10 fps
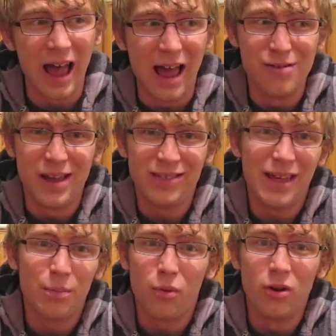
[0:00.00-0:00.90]
I'm at
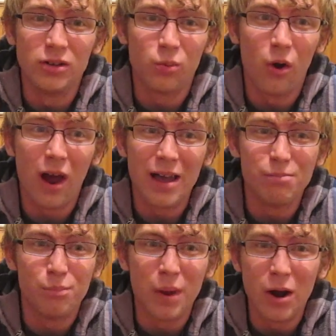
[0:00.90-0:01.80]
that point where
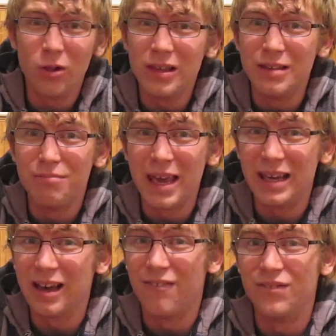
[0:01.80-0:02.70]
I barely
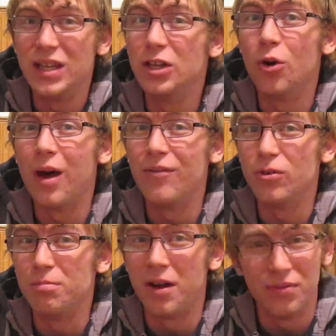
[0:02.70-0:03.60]
make a video
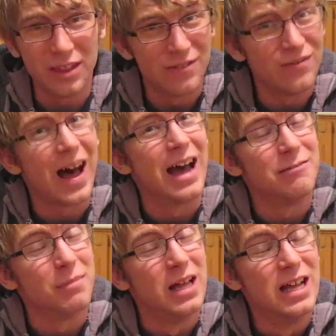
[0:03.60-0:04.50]
every month if
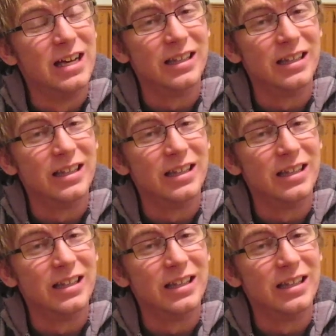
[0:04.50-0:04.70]
I'm